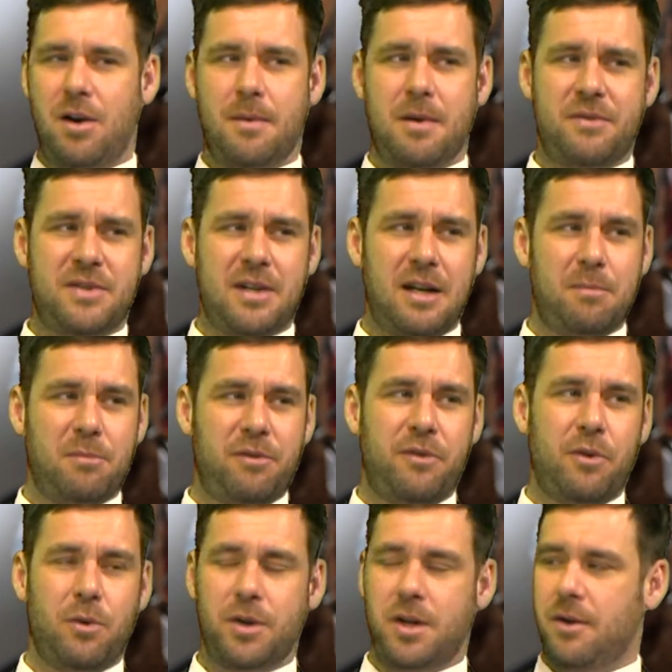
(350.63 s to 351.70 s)
And I've said it
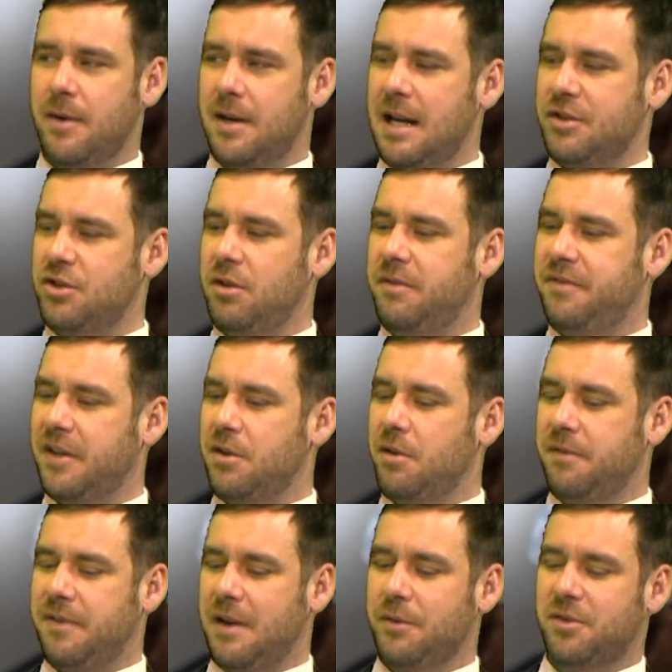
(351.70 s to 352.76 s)
before, you know, unless you think you
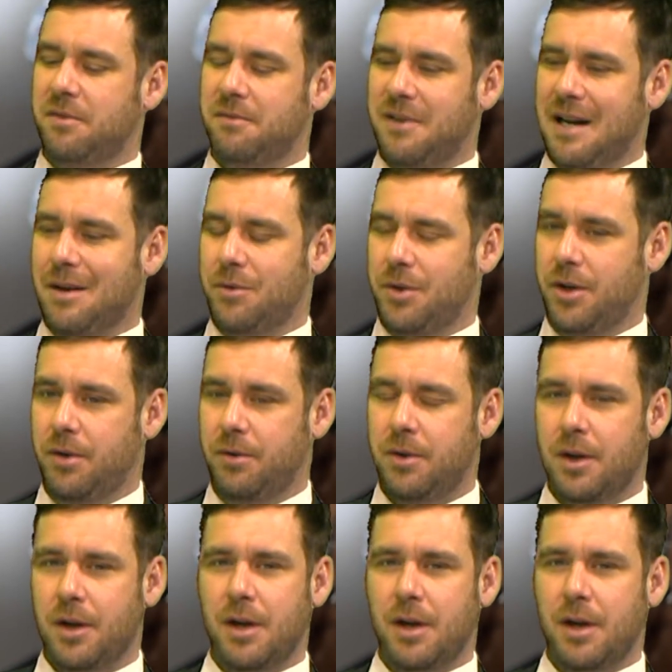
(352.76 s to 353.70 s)
found some value